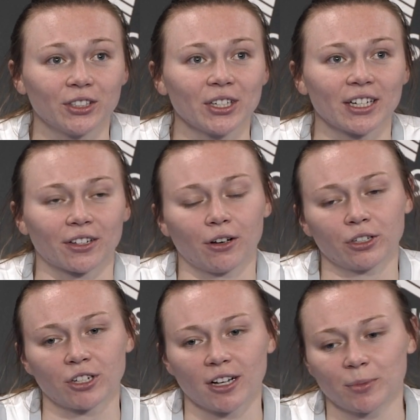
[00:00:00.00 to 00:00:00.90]
It's like
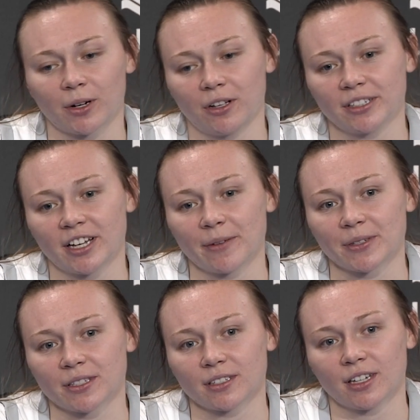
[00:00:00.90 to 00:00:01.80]
Coach talks about all the time
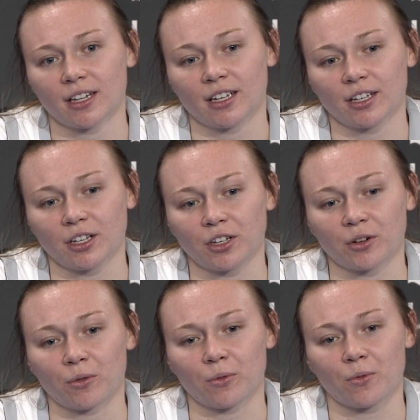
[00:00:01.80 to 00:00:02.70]
is, you
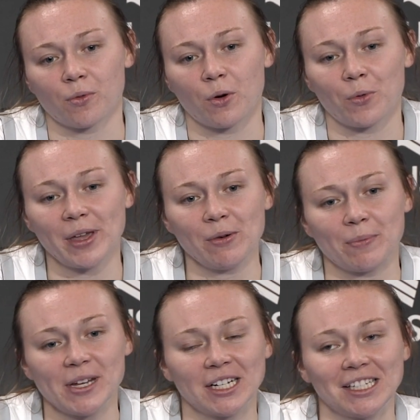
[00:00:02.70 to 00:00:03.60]
know, we will
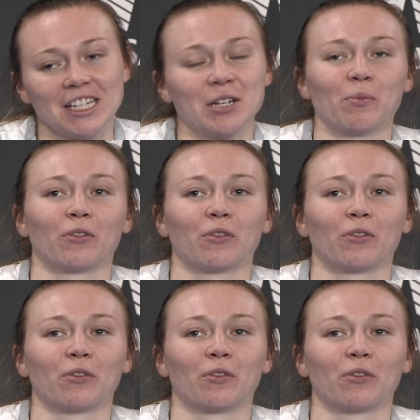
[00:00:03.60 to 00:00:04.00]
be a team